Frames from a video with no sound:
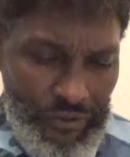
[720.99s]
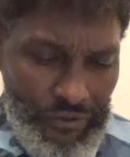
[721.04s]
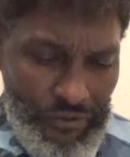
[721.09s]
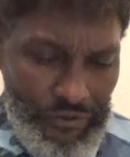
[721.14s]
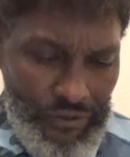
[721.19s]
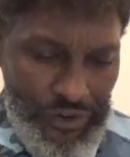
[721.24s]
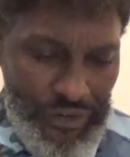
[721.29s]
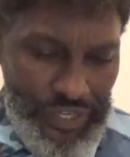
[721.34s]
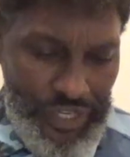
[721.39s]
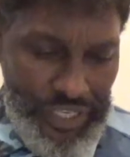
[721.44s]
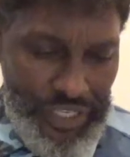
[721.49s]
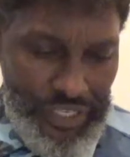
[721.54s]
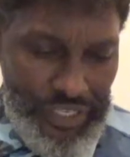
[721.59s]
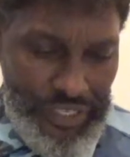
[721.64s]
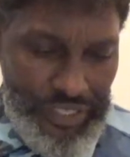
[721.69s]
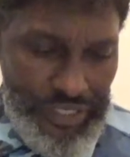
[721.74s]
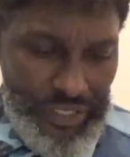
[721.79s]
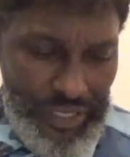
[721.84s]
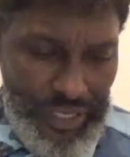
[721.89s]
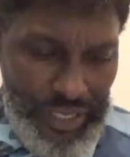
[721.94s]
For
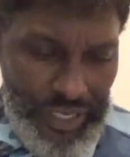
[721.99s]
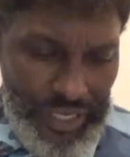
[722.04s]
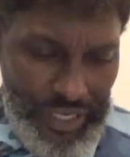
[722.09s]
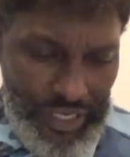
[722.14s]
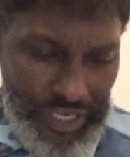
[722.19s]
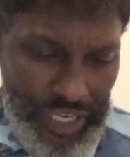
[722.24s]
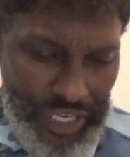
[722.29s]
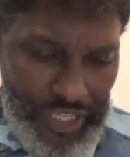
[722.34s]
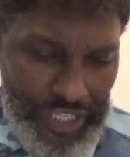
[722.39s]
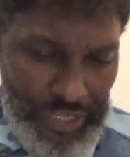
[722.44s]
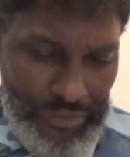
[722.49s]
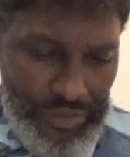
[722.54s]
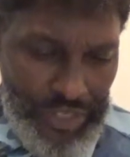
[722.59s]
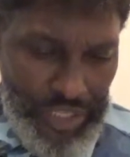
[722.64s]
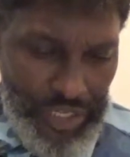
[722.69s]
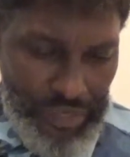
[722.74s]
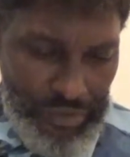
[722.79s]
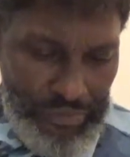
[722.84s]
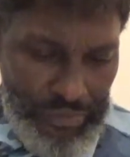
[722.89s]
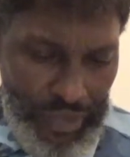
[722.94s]
his kingdom
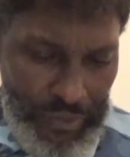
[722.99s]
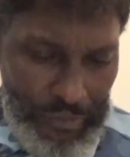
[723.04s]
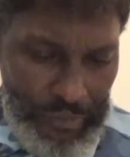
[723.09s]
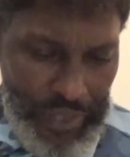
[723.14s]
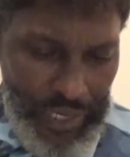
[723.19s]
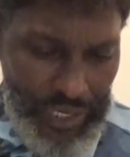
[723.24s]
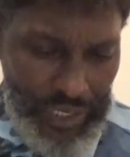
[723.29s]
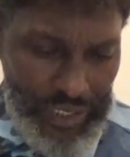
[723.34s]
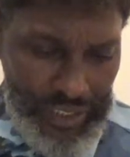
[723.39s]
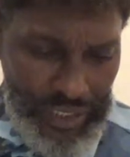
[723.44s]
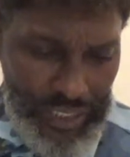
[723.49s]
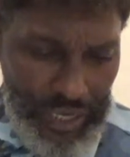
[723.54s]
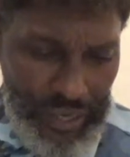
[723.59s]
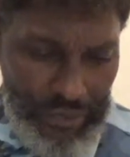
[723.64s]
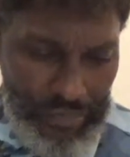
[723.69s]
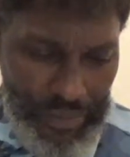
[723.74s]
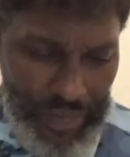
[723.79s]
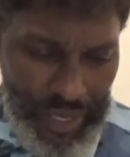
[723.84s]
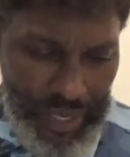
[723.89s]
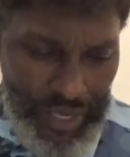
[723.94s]
shall be plucked
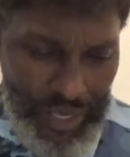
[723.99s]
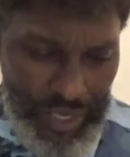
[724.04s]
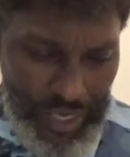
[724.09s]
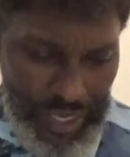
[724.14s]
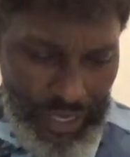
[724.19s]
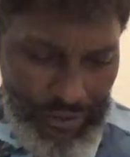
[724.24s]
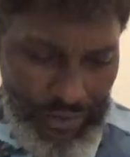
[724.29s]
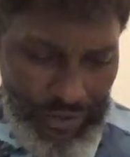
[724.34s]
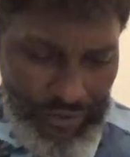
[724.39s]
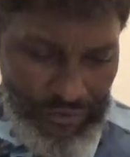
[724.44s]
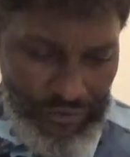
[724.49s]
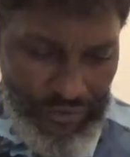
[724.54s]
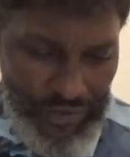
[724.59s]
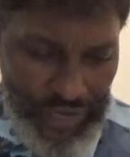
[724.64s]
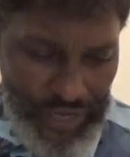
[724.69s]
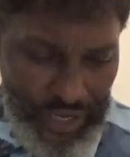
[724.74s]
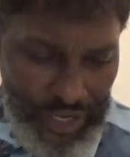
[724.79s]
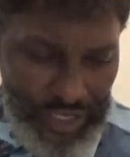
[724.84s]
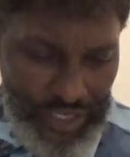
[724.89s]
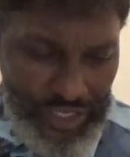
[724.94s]
up, even for
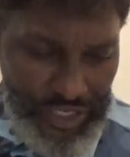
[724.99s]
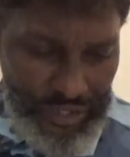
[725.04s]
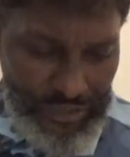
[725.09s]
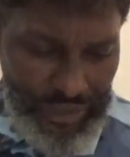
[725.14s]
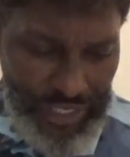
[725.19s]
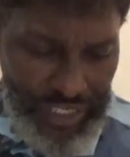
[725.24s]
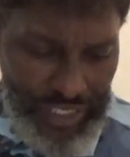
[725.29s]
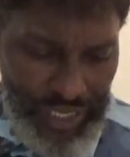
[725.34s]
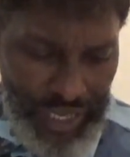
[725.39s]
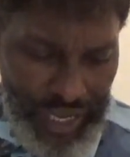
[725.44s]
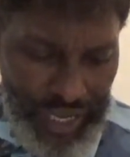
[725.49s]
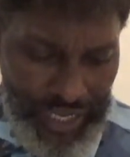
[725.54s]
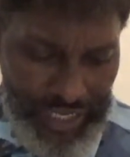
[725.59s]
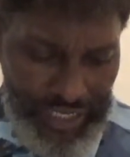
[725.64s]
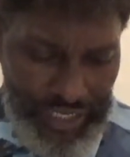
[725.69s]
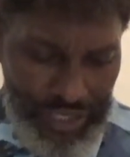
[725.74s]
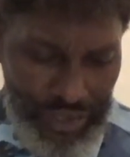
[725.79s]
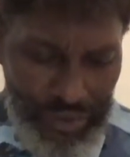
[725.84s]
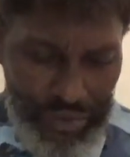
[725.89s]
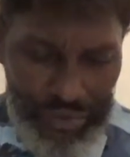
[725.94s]
others
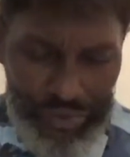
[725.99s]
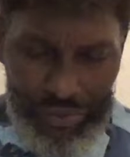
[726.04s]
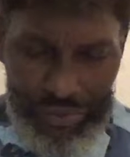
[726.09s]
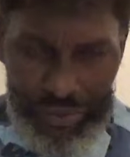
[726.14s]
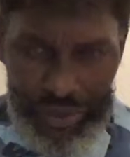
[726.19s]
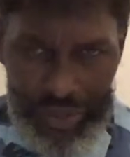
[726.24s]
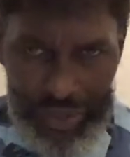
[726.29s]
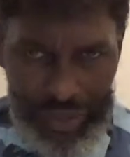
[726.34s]
besides those.